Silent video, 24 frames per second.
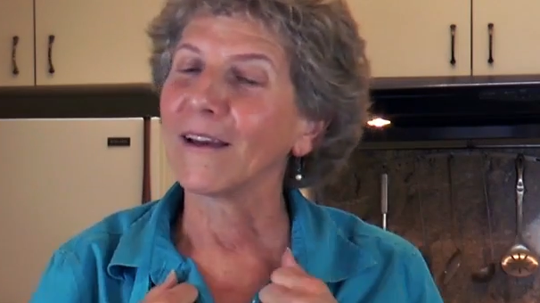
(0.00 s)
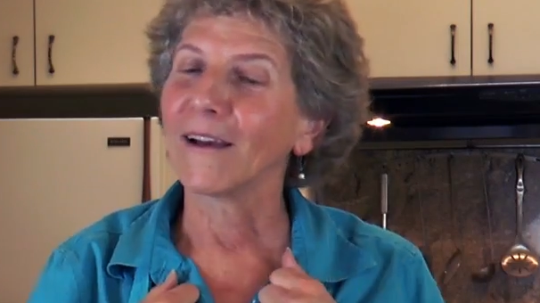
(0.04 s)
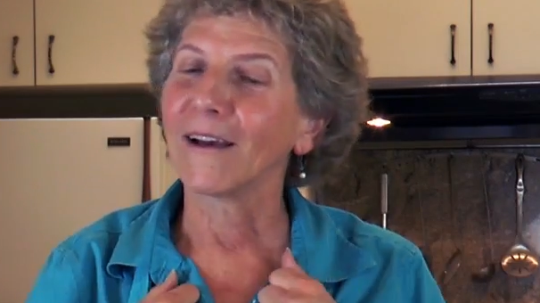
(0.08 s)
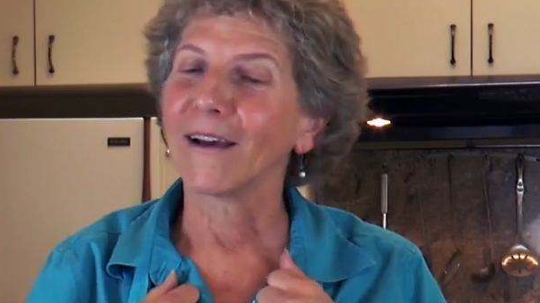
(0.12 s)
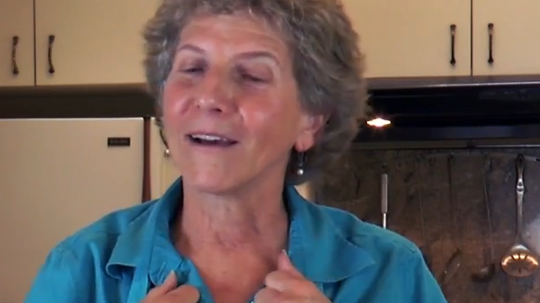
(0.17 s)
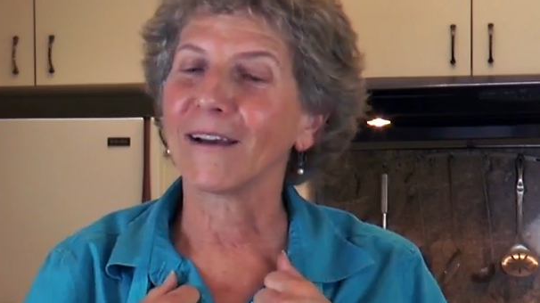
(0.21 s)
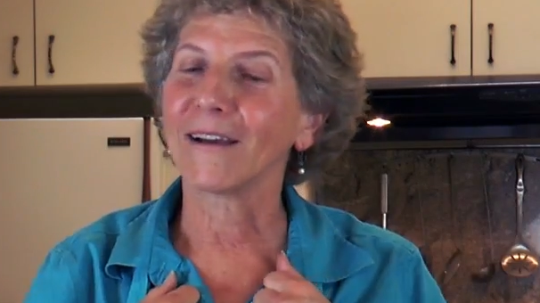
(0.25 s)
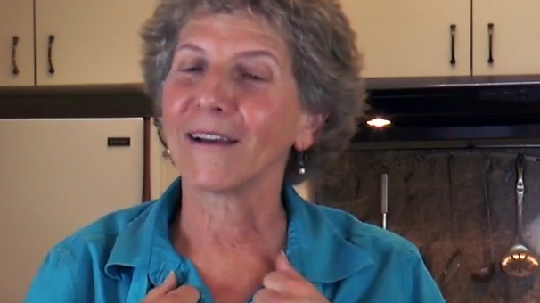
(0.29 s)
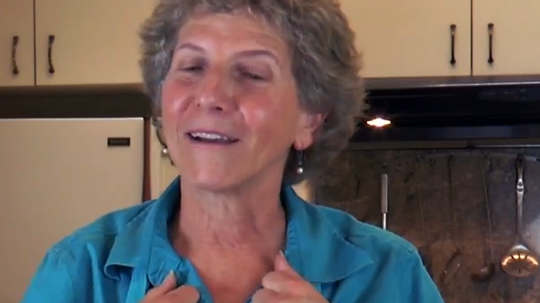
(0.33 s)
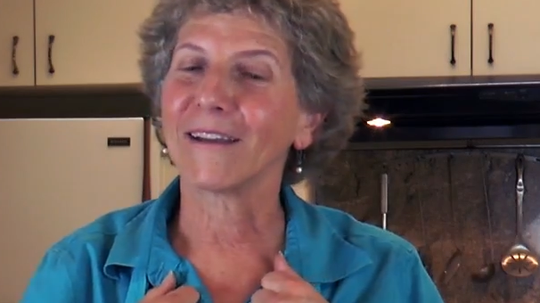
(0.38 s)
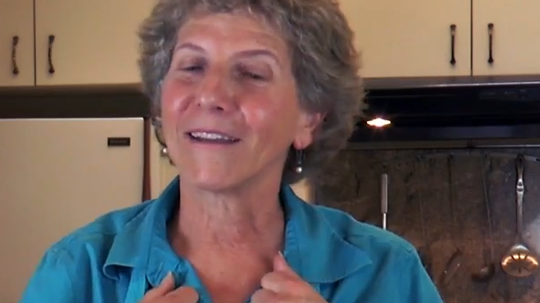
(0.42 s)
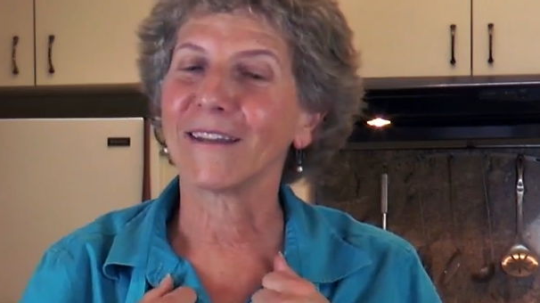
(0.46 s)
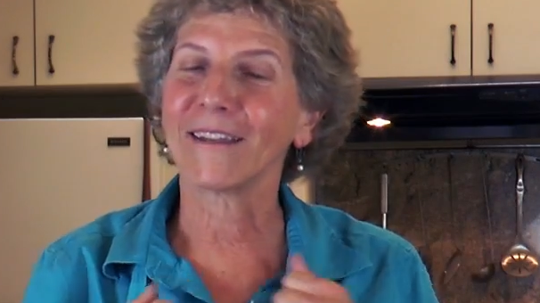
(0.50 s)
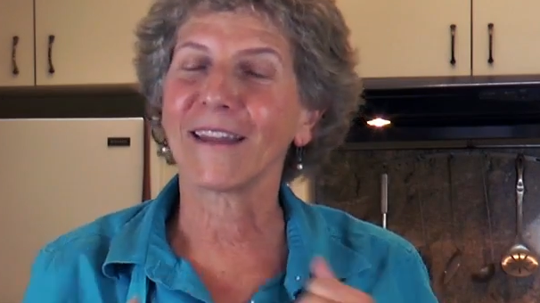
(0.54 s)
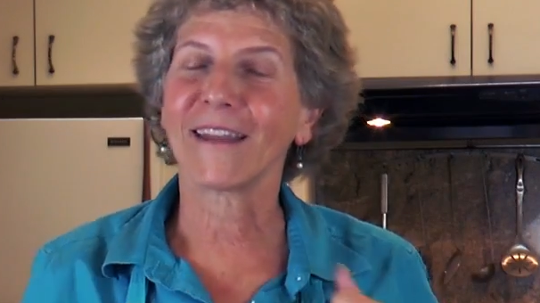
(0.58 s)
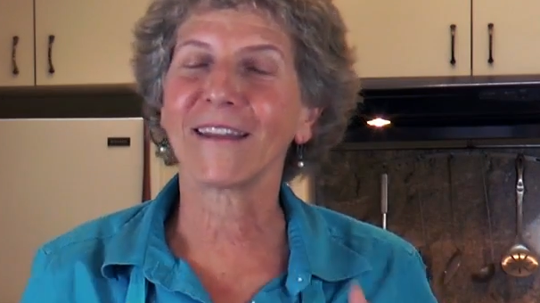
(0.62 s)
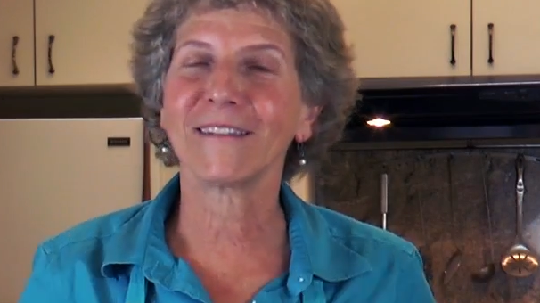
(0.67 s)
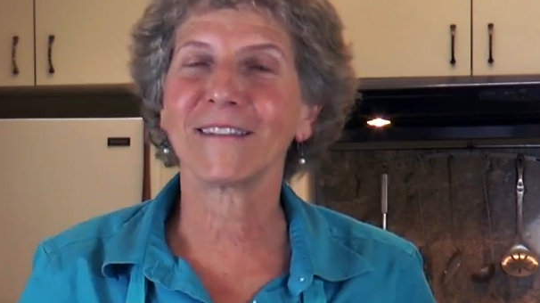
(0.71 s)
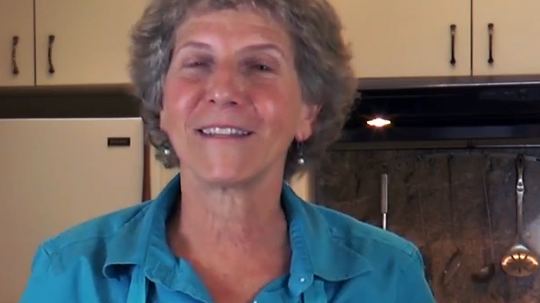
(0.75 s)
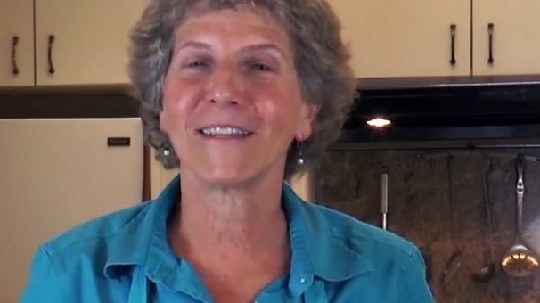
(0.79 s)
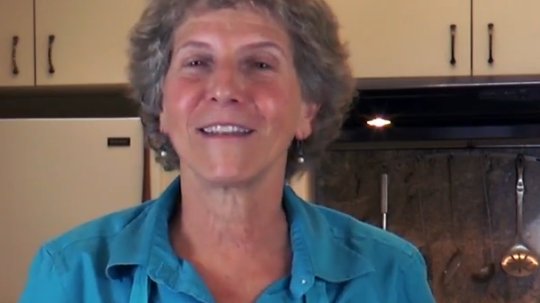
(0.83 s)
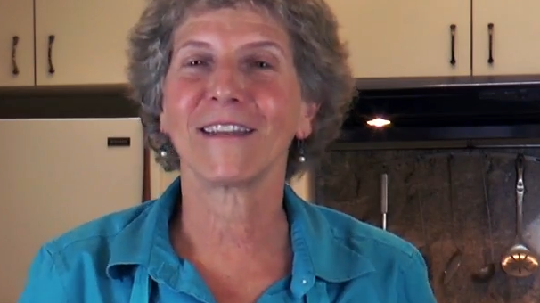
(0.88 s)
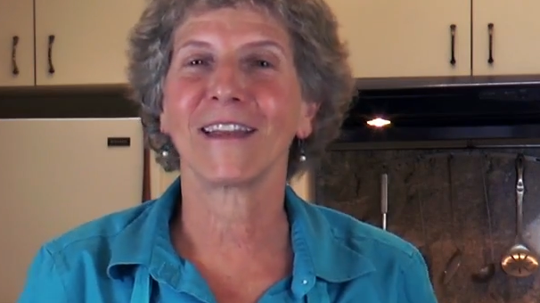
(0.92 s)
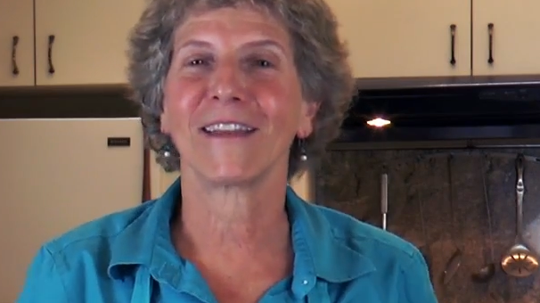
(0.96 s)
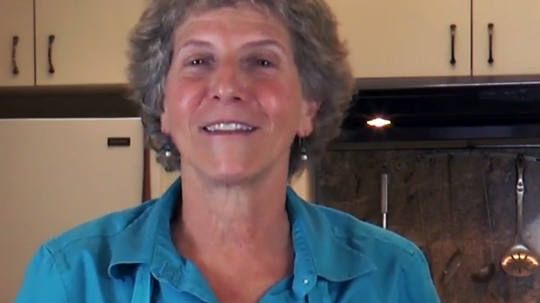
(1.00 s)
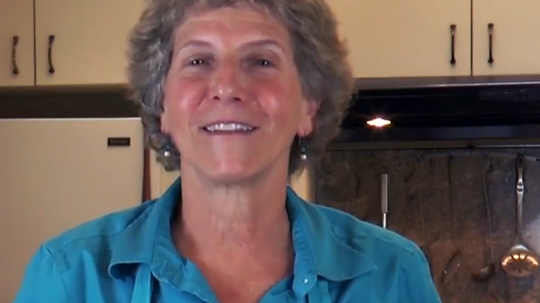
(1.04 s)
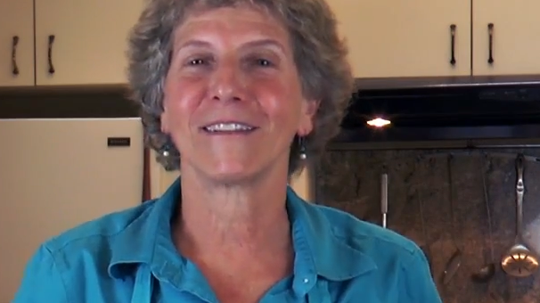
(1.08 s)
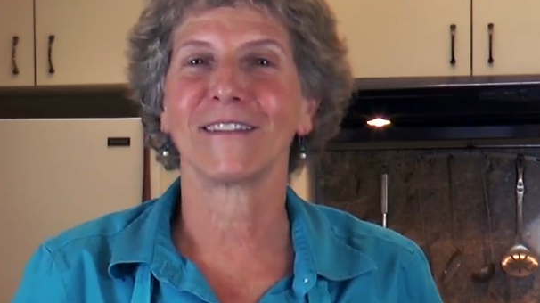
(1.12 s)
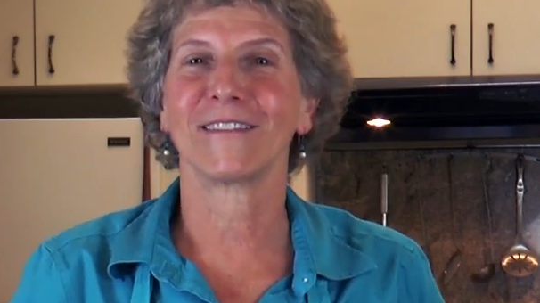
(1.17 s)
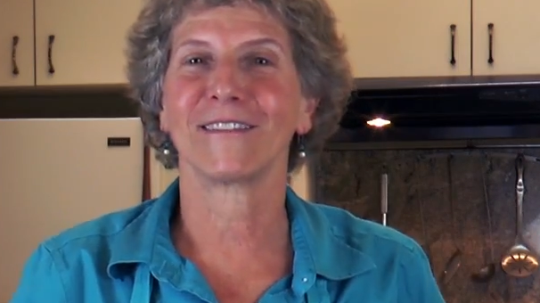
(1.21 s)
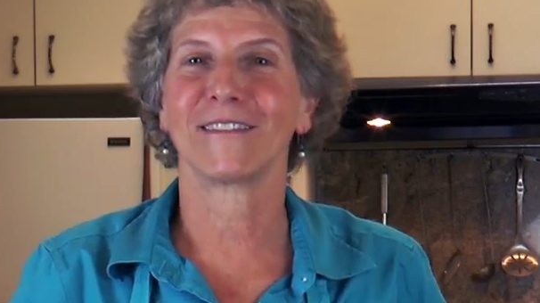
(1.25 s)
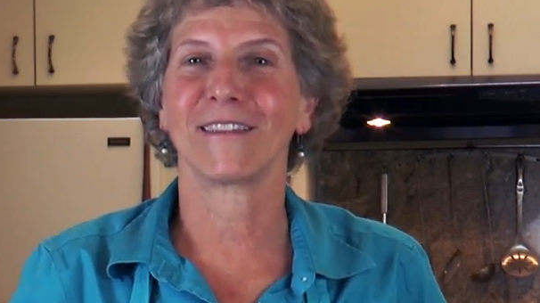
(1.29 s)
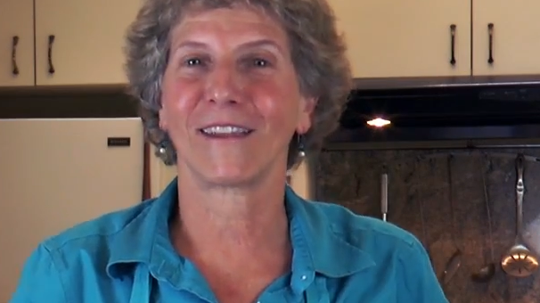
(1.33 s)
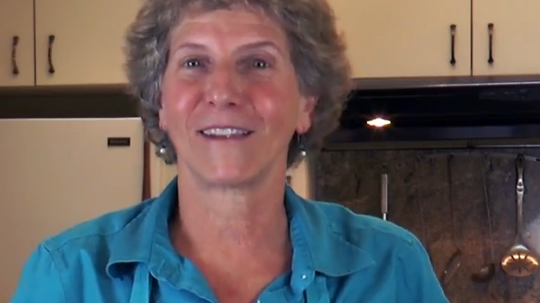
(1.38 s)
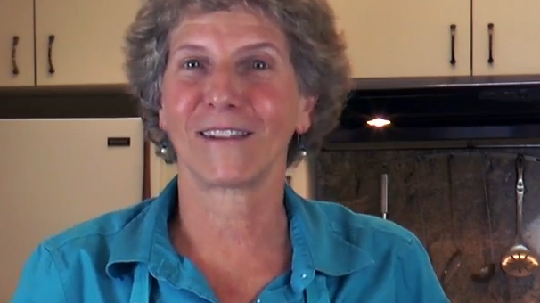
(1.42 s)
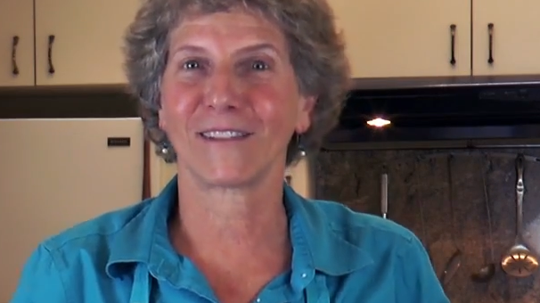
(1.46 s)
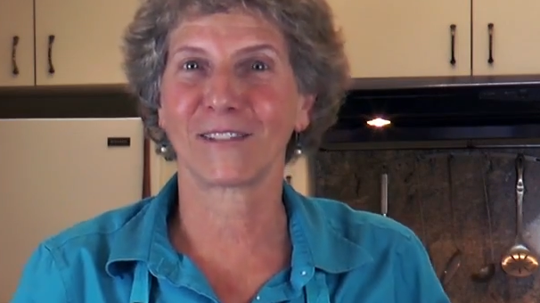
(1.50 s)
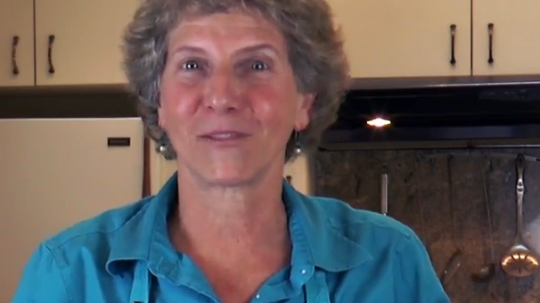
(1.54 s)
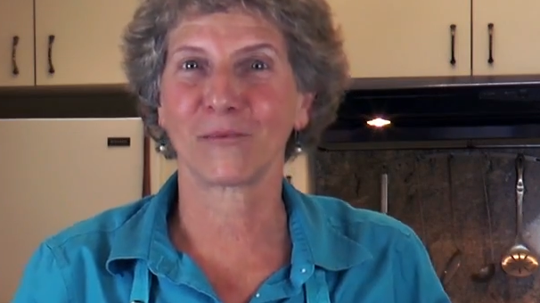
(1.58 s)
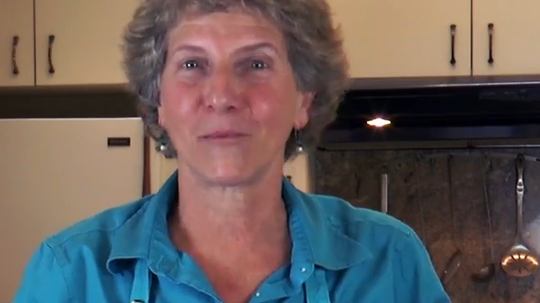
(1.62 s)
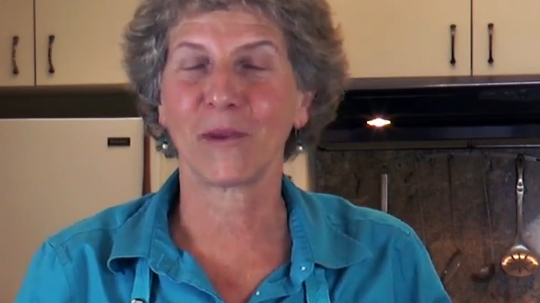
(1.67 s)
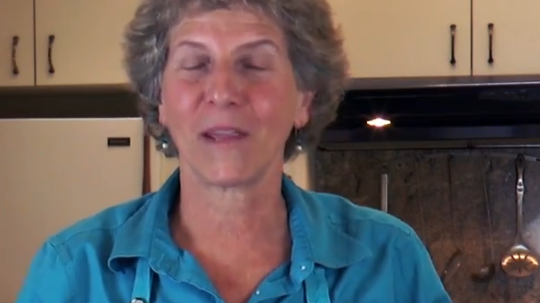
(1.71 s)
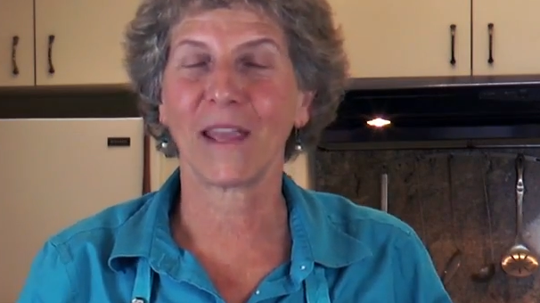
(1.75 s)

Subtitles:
In 1996,